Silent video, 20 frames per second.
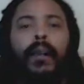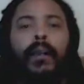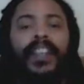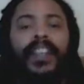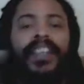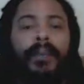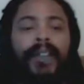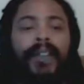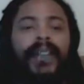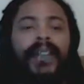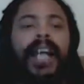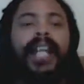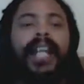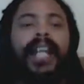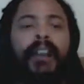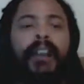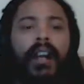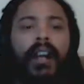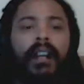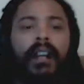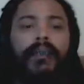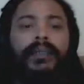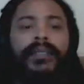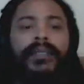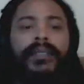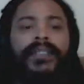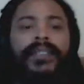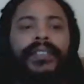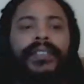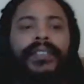with my
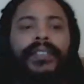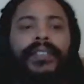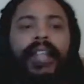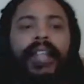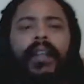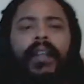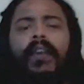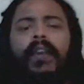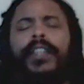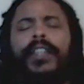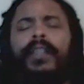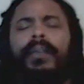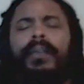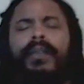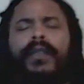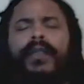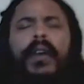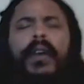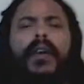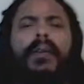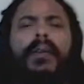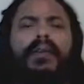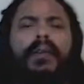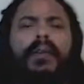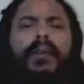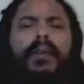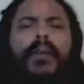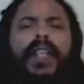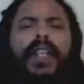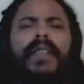firearms. Oh, you're
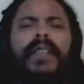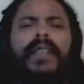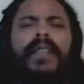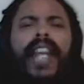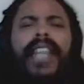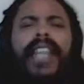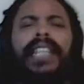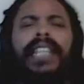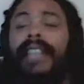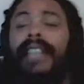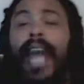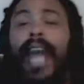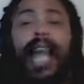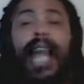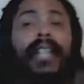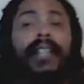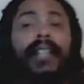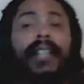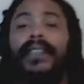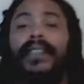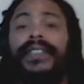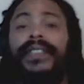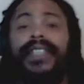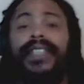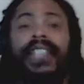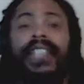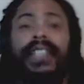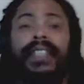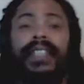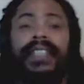promoting violence. I don't
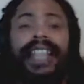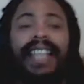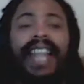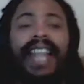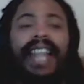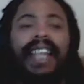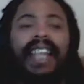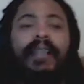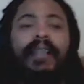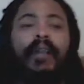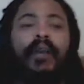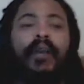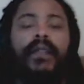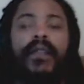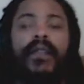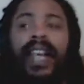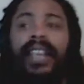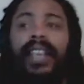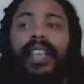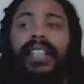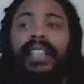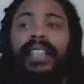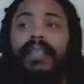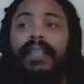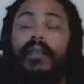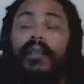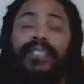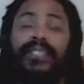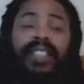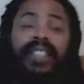see it as any more violent
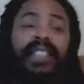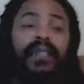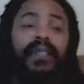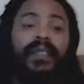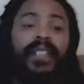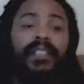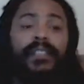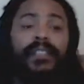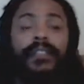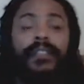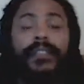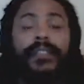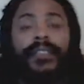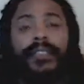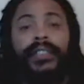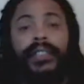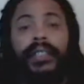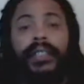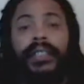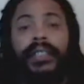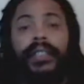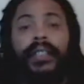than most TV shows.